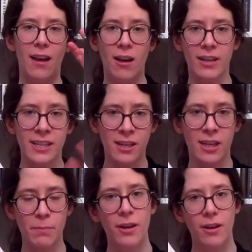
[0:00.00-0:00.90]

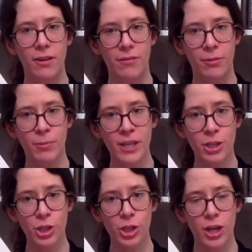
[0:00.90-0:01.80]
archetype of the
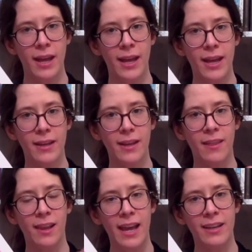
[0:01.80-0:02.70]
witch and
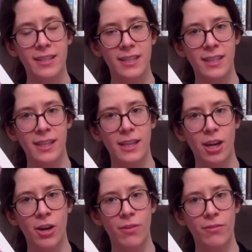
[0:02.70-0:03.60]
the legacy
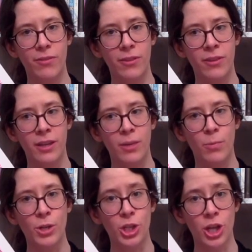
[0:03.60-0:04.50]
of the
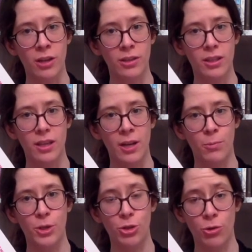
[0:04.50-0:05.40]
witch hunts and
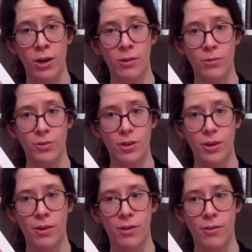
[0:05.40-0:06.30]
witch trials
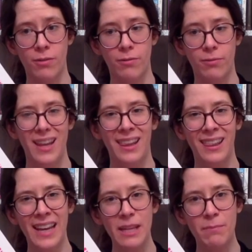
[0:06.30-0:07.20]
of
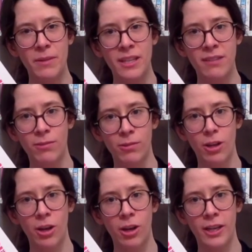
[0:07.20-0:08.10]
late medieval,
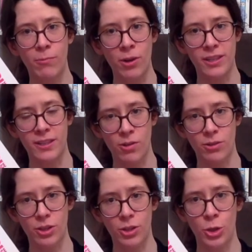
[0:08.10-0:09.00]
early
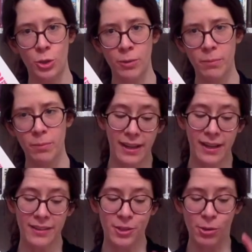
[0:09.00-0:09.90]
Renaissance Europe.
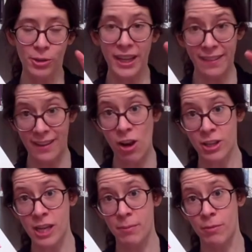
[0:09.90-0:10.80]
And so looking at the
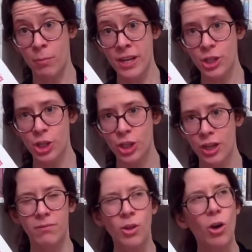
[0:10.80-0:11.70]
archetype of the witch,
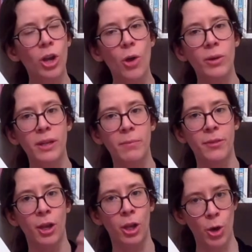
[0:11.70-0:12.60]
not lonely, but
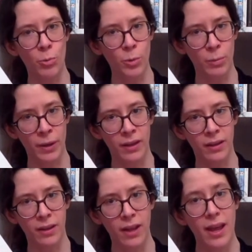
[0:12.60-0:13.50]
the lone
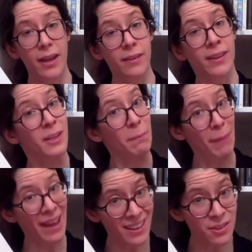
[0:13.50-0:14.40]
woman, the
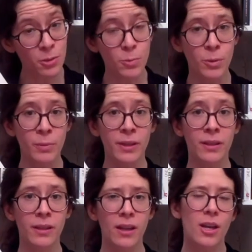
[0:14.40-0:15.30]
independent
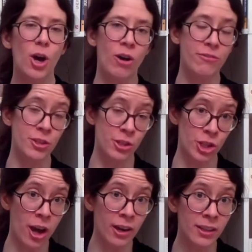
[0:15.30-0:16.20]
woman, often
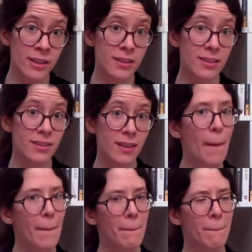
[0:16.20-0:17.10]
childless,
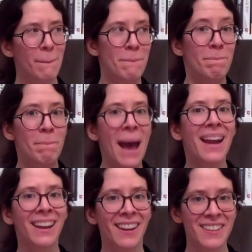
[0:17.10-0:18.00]

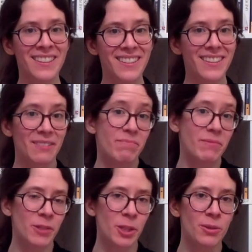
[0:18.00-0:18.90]
manless,
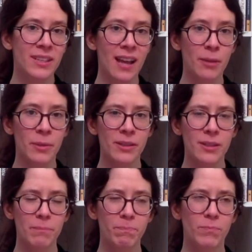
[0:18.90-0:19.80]
you know, celibate,
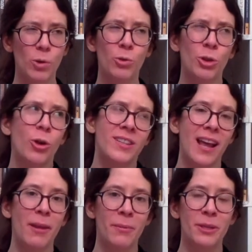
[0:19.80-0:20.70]
or not
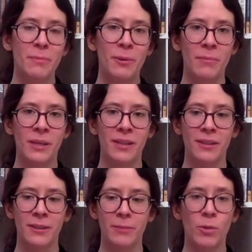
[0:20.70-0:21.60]
celibate, but I mean,
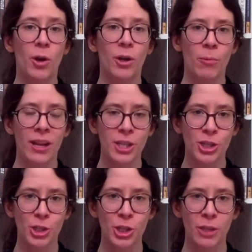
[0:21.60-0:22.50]
uh, not in a
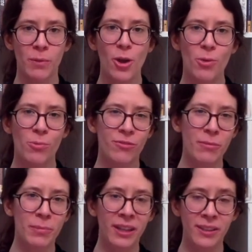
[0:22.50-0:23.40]
relationship, with
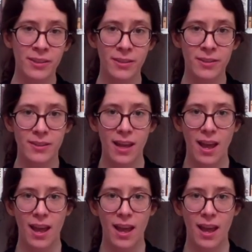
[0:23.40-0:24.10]
familiars